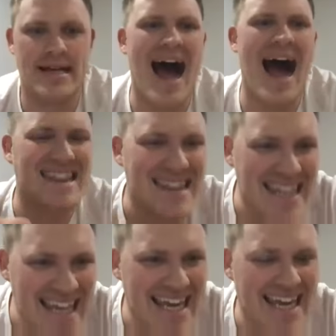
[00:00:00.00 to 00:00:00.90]
I
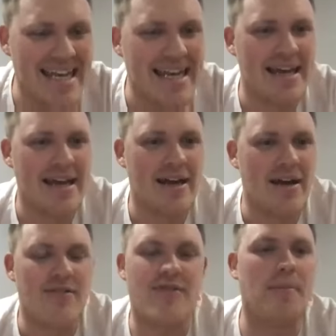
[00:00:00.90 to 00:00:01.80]
lead
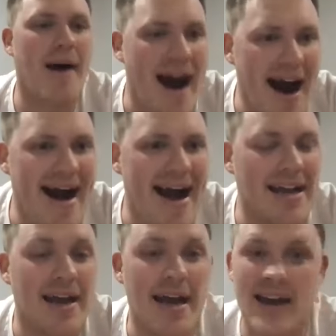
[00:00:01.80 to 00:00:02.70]
from
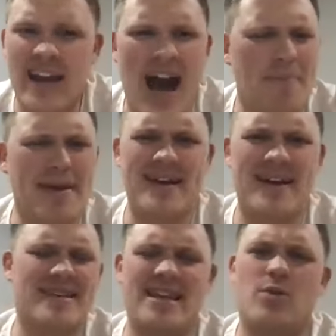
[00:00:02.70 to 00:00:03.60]
behind, not
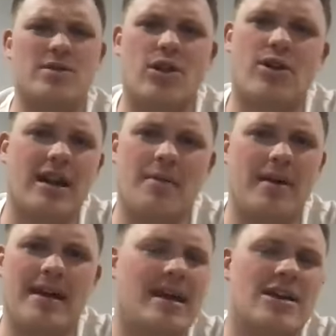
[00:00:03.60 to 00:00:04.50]
because anyone's looking at
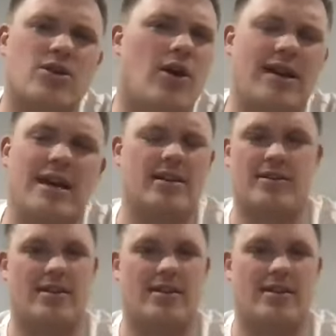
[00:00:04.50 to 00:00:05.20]
me, so I'll get